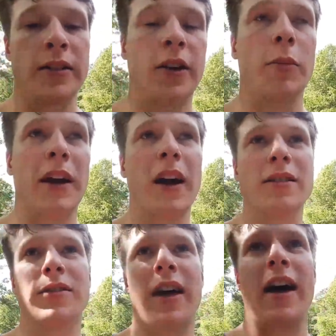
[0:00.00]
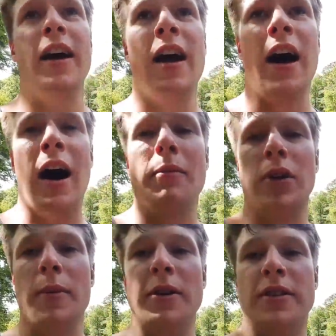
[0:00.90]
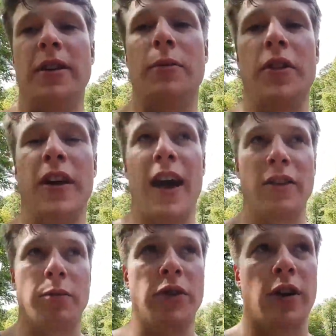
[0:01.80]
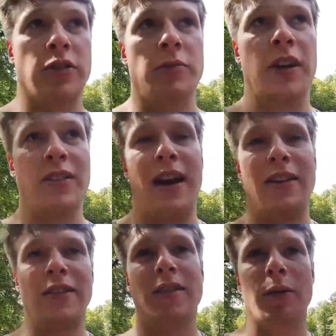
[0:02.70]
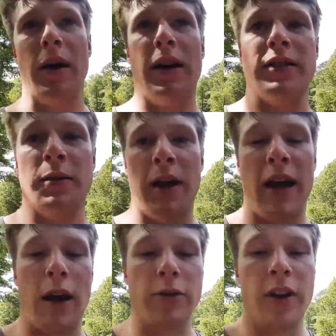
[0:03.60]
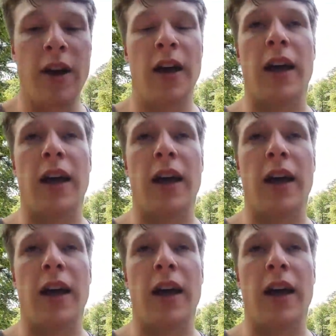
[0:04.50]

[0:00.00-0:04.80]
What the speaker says: So because of that, I'm limited with the gas production because it has to sit right next to my house.